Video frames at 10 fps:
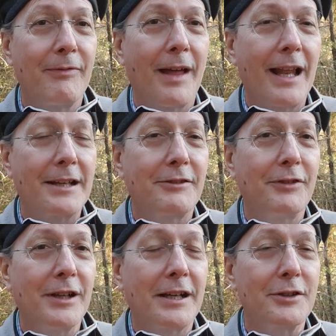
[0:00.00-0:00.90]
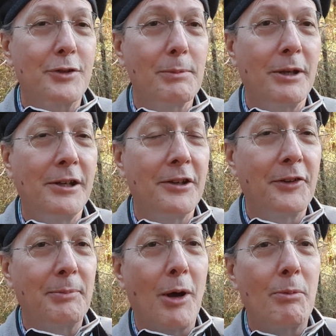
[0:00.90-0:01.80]
I like to feel I contributed in a
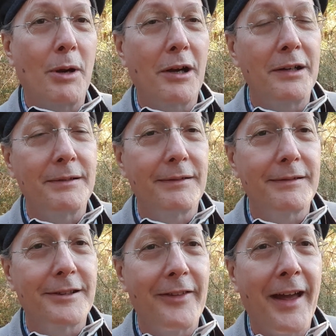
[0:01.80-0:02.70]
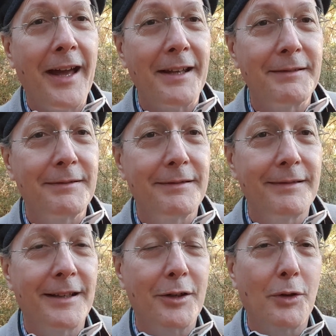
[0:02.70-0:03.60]
small part to that.
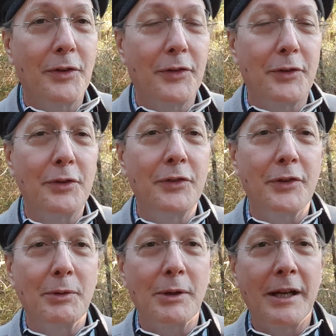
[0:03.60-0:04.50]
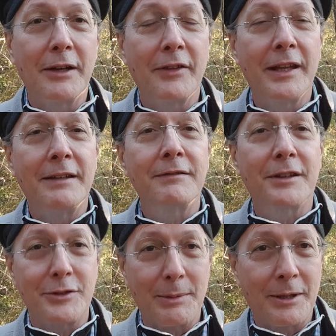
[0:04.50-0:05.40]
And of course the students who were here then
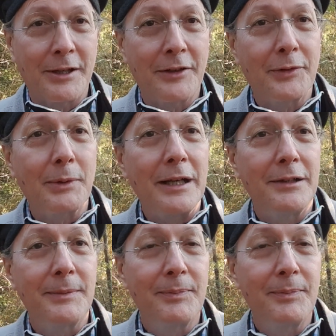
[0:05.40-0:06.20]
contributed as well.